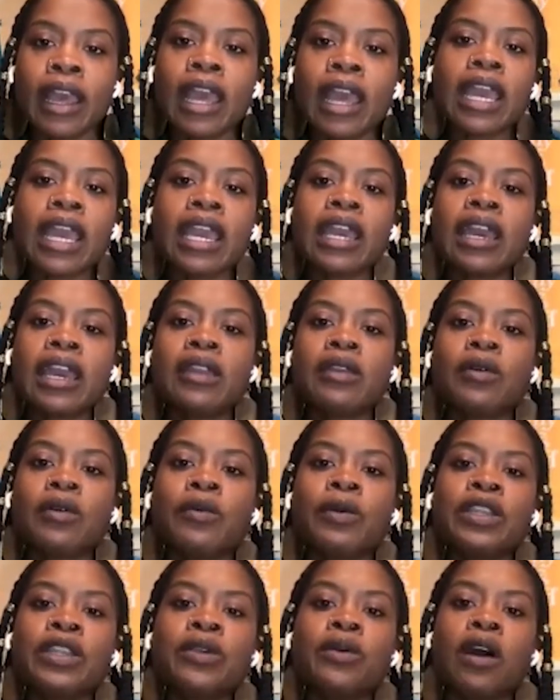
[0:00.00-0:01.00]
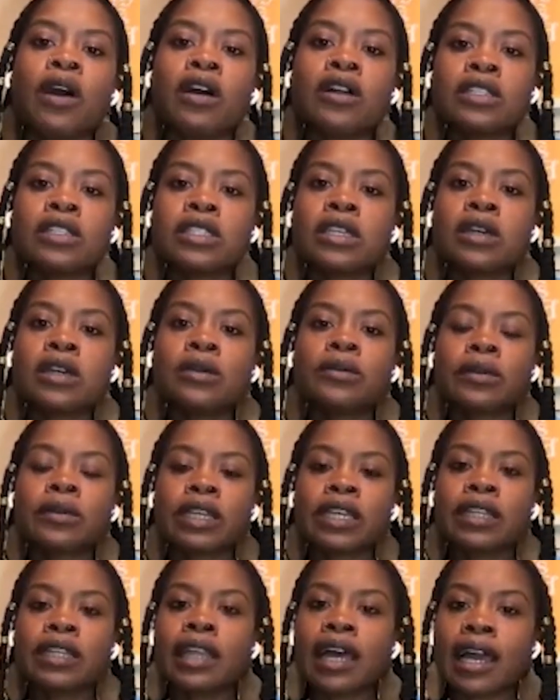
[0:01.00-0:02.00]
And when you also
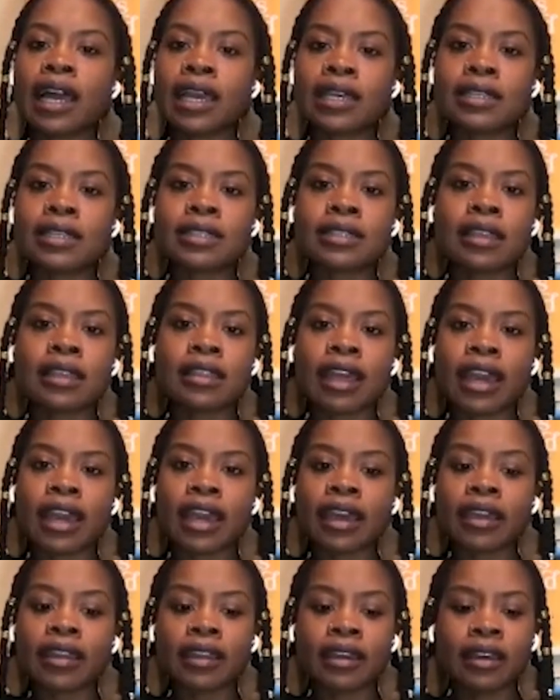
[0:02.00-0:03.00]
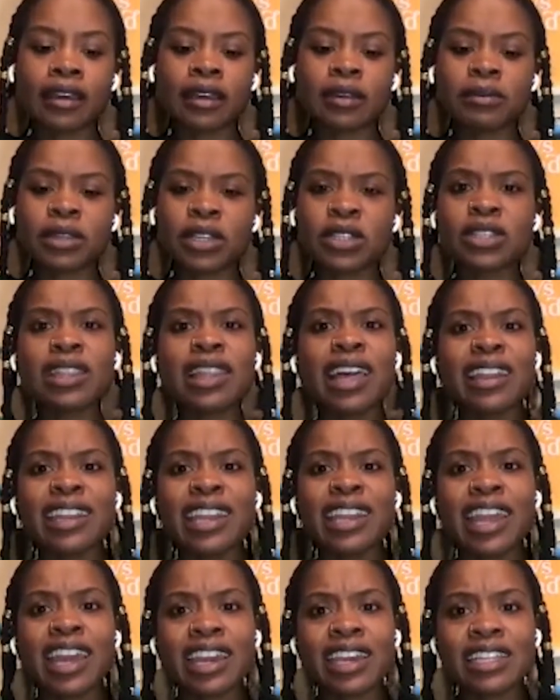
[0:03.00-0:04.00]
realize that there's a lot of
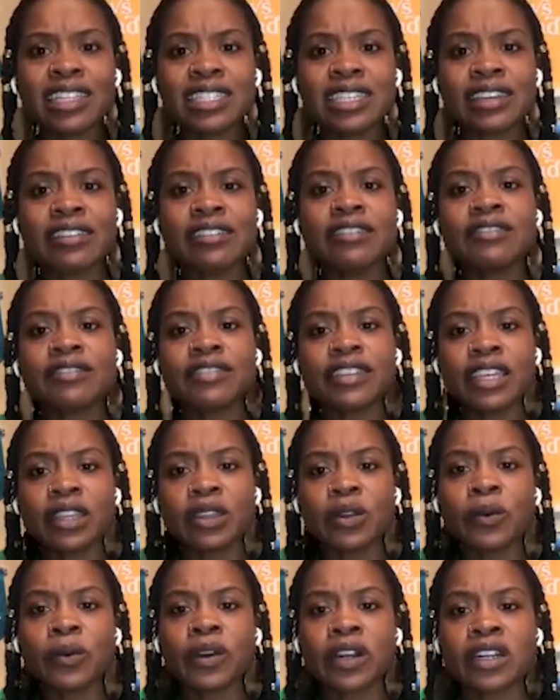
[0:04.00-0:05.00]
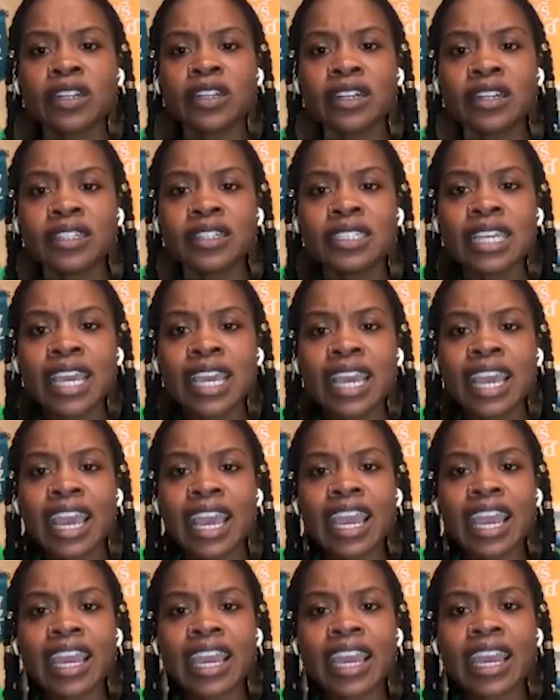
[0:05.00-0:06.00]
negative in the world,
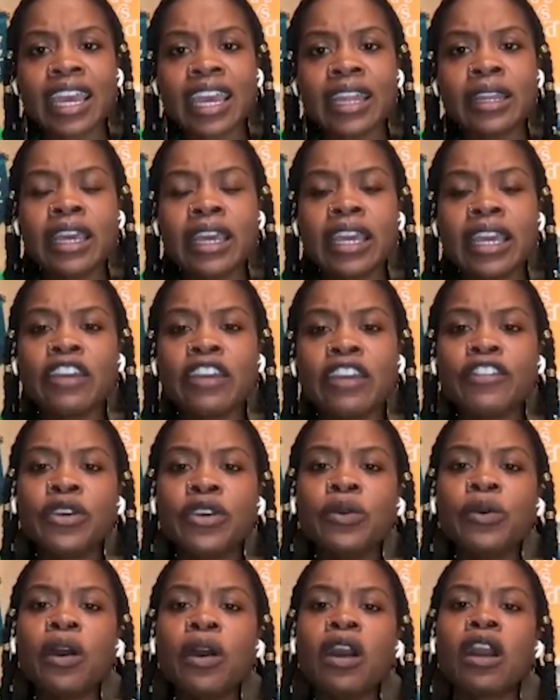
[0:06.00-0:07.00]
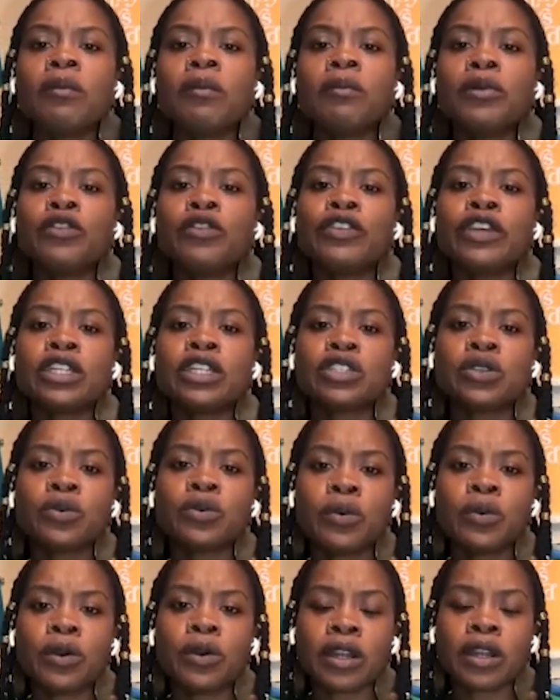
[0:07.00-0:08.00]
and if you are moving
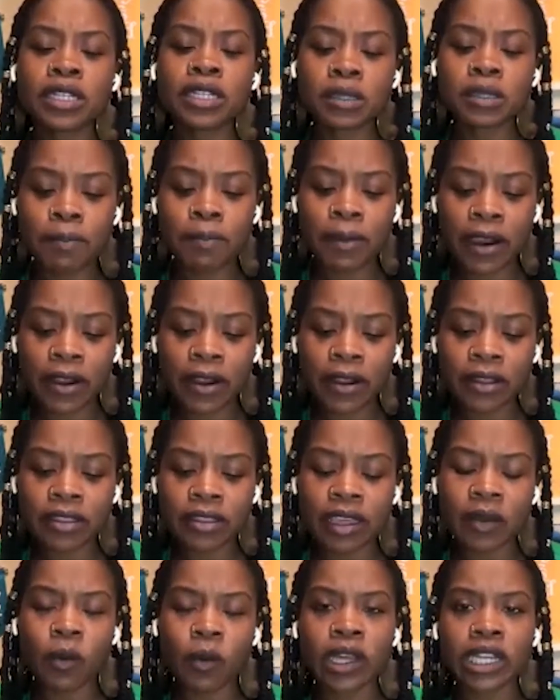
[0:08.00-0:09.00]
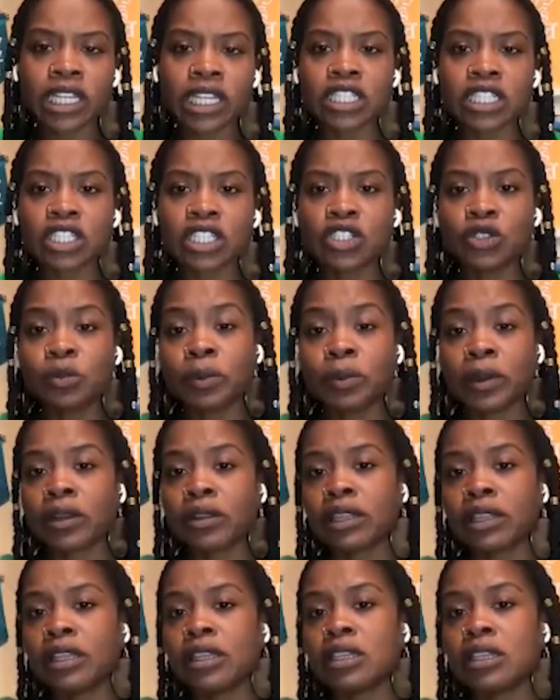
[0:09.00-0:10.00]
towards birth and wanting to do birth
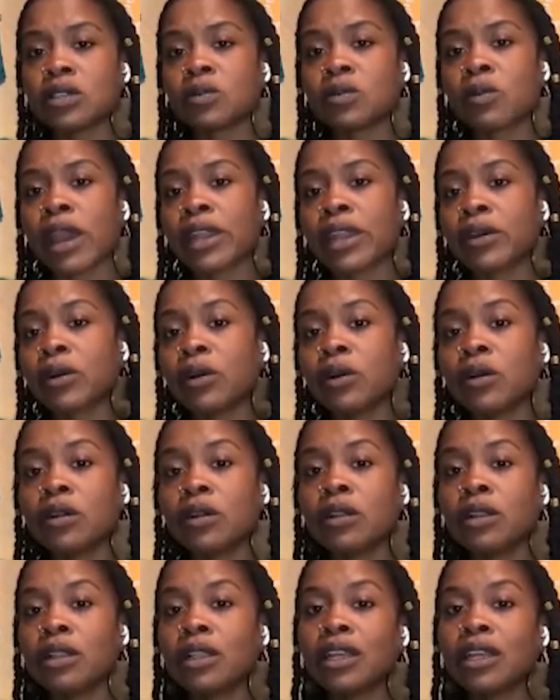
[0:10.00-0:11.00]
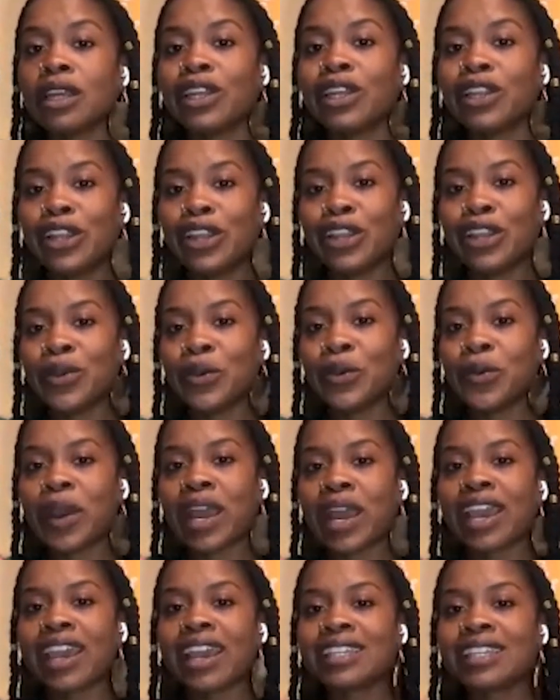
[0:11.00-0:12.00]
in this radical new
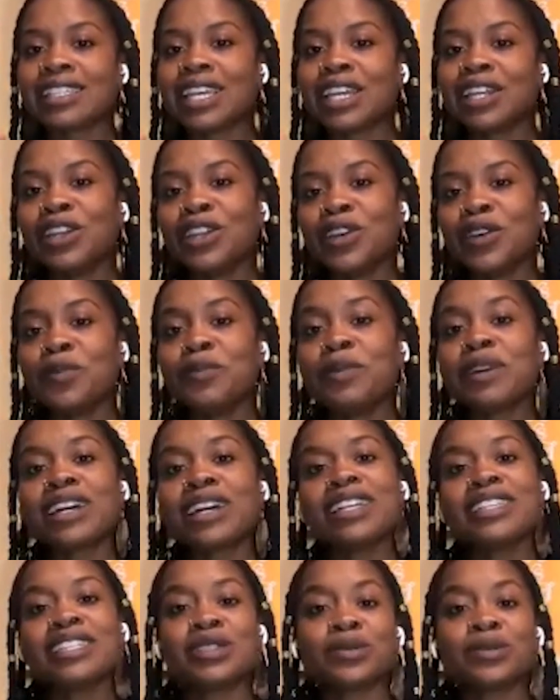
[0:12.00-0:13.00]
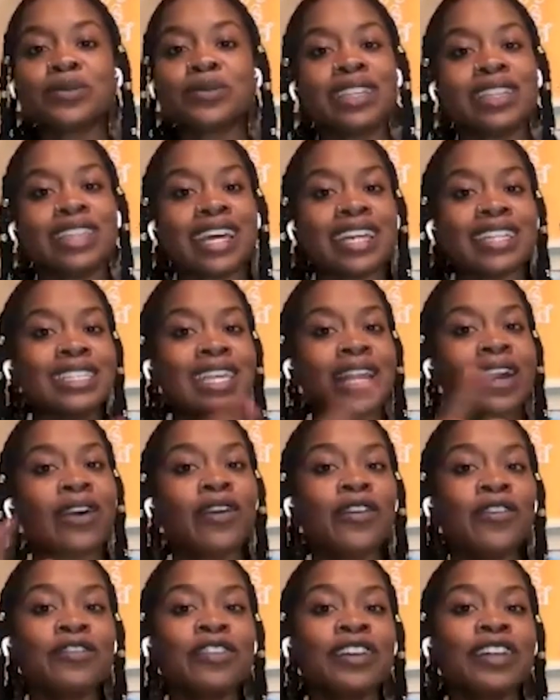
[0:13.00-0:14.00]
way, I say new because it's really that
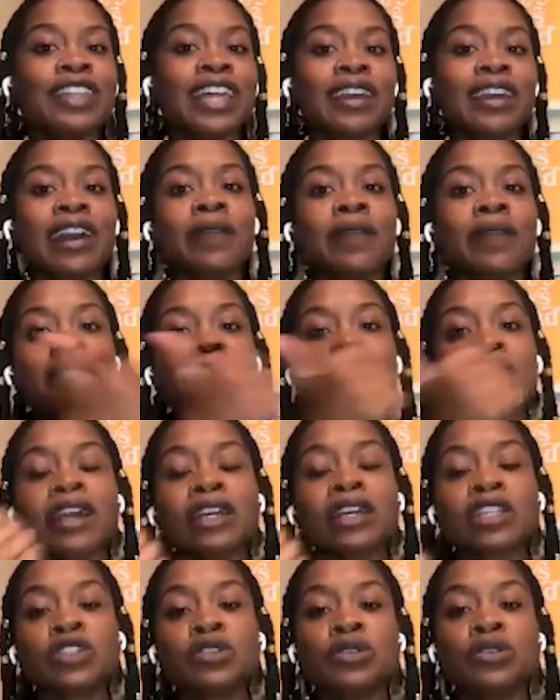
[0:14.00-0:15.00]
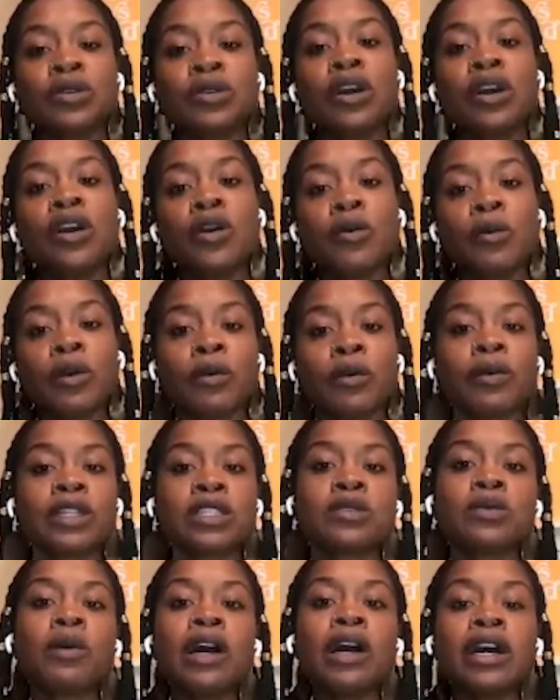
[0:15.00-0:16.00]
Sankofa, that coming back to what
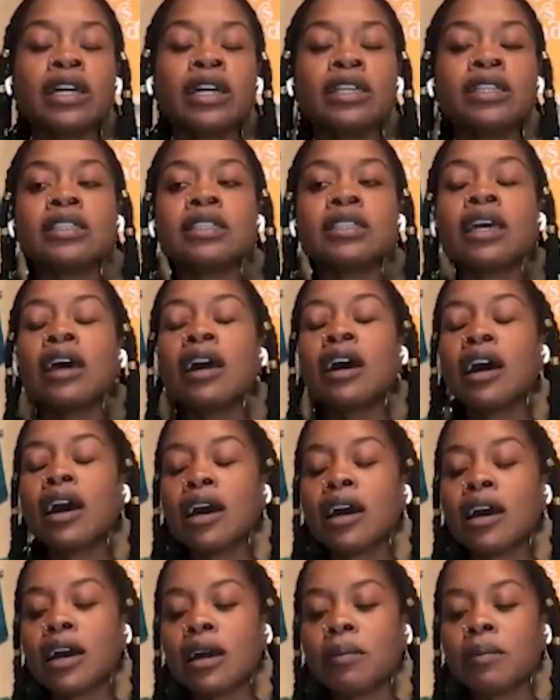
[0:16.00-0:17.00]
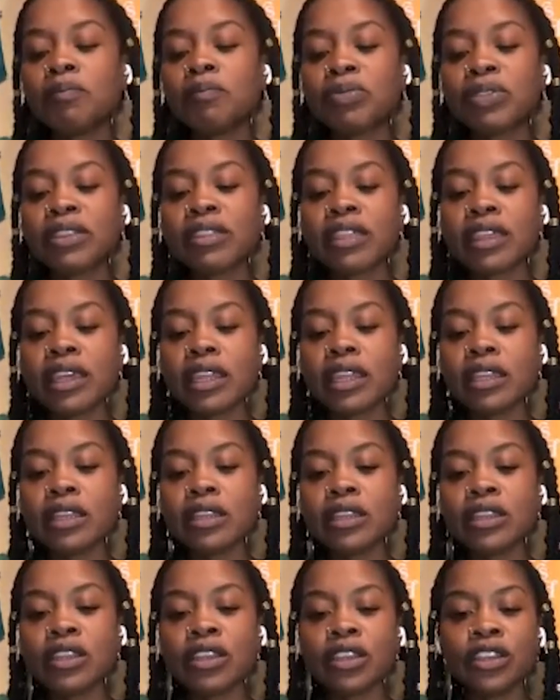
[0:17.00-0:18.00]
once was,
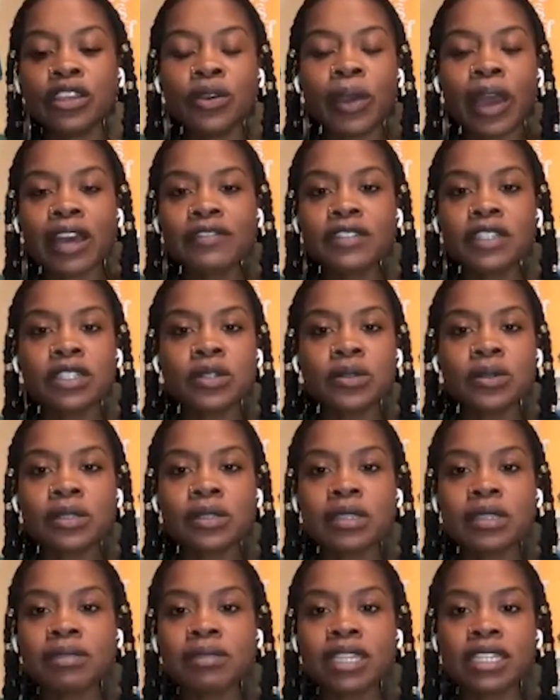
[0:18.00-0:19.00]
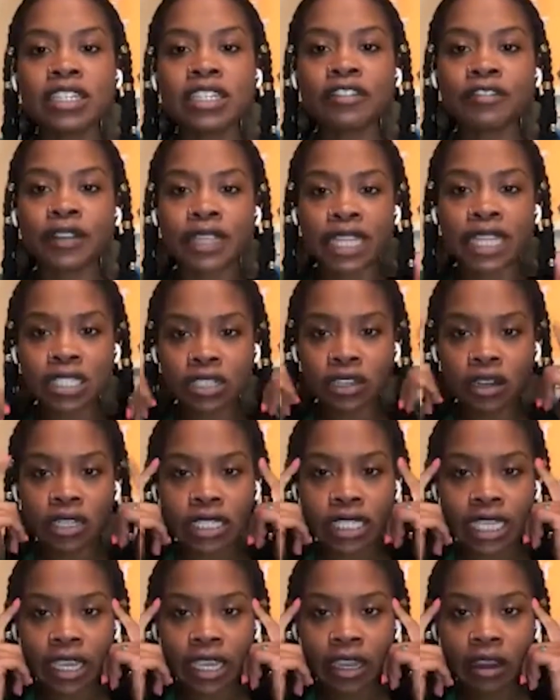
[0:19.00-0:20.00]
then you have to do something different that
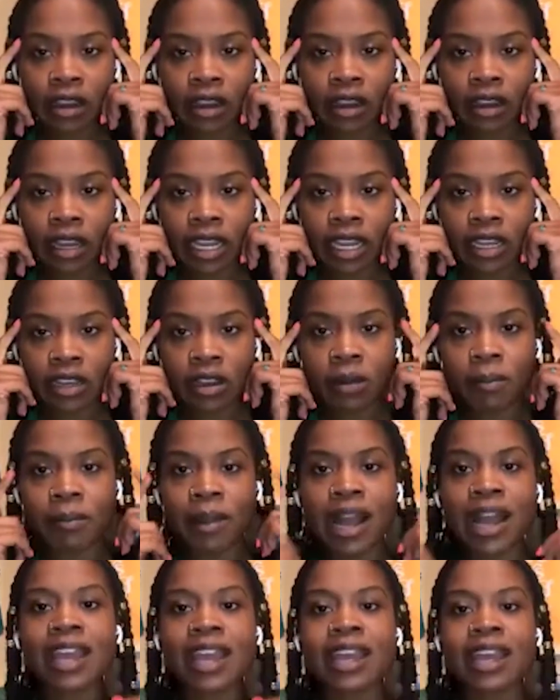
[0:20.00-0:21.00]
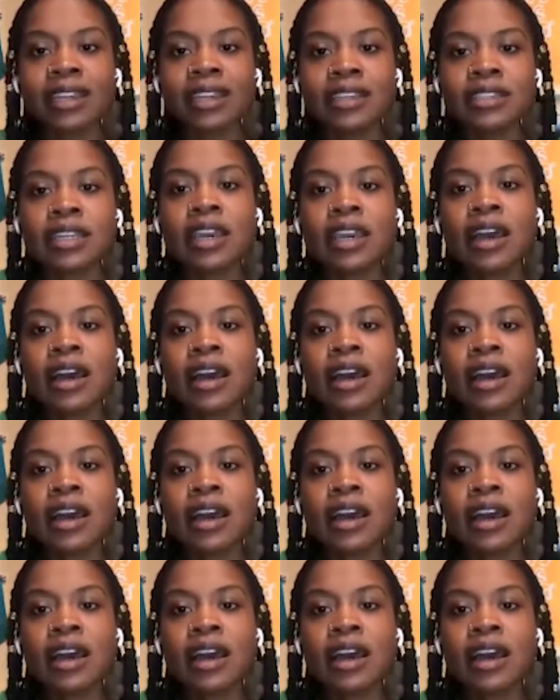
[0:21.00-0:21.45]
starts here in your mind.